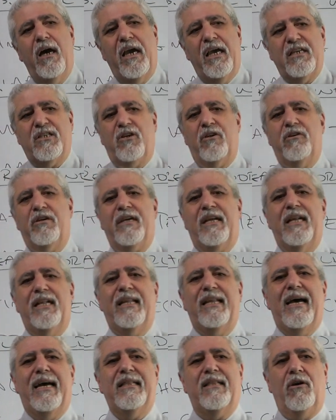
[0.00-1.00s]
historical
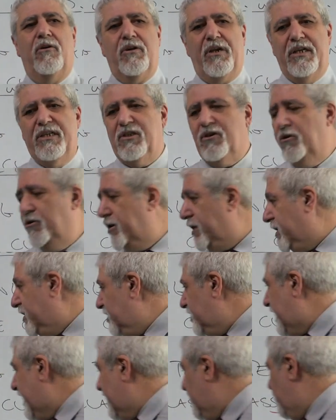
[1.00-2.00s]
data or
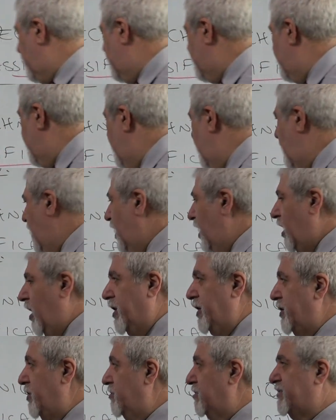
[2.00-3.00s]
historical record
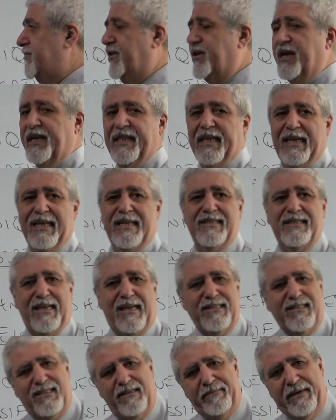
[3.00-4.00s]
are used for analogous
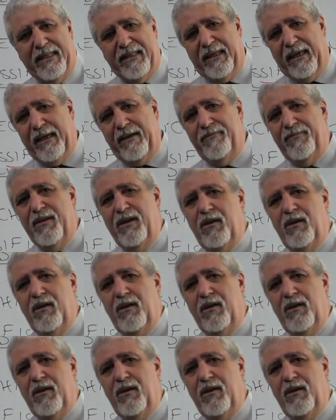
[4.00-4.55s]
estimating.